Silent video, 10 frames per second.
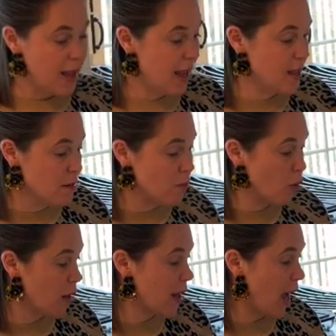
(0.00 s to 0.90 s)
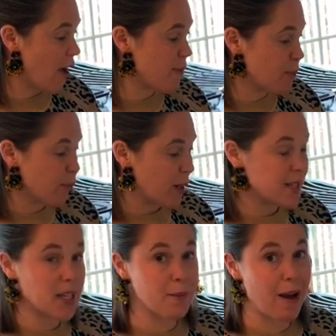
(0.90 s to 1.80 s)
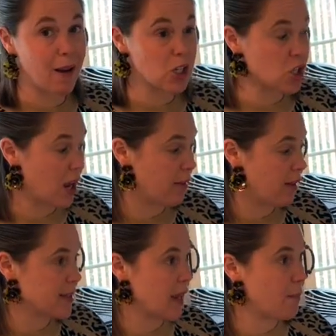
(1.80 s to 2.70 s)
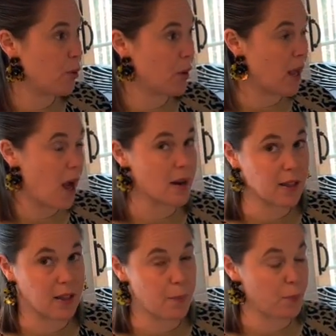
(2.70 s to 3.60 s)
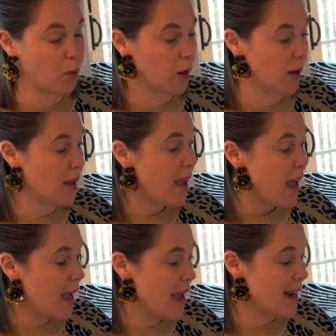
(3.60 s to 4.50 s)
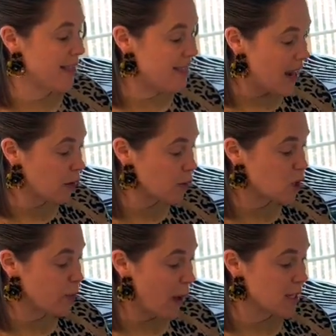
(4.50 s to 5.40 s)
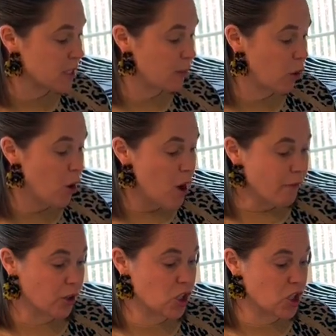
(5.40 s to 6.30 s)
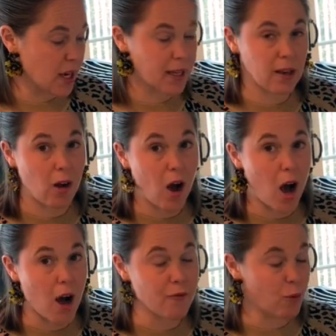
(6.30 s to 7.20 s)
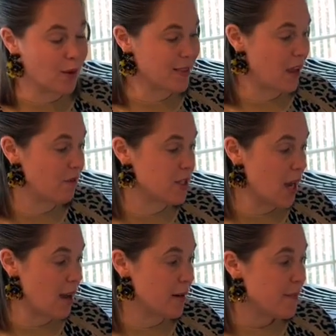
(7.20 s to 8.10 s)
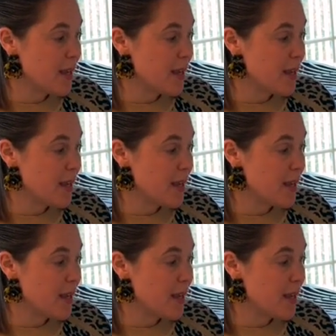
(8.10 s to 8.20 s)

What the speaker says: In the morning, I've been printing them out a checklist. I put it on the clipboard, and they're responsible for checking off what they've done